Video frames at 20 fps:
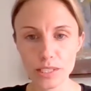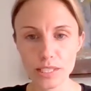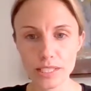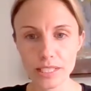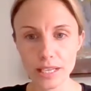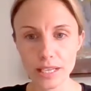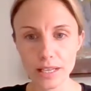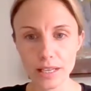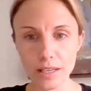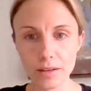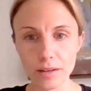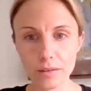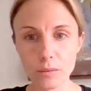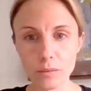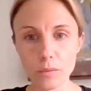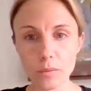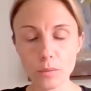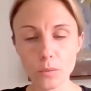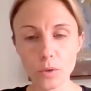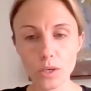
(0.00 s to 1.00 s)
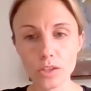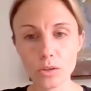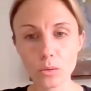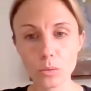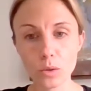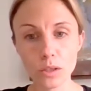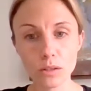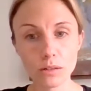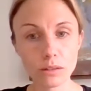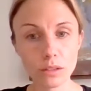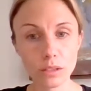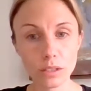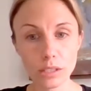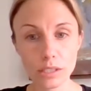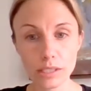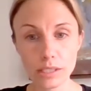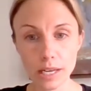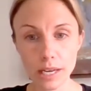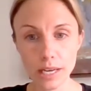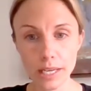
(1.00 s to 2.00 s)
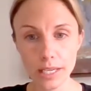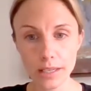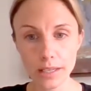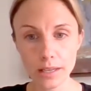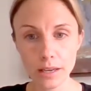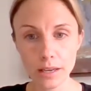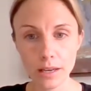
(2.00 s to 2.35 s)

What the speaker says: see what the world looks like.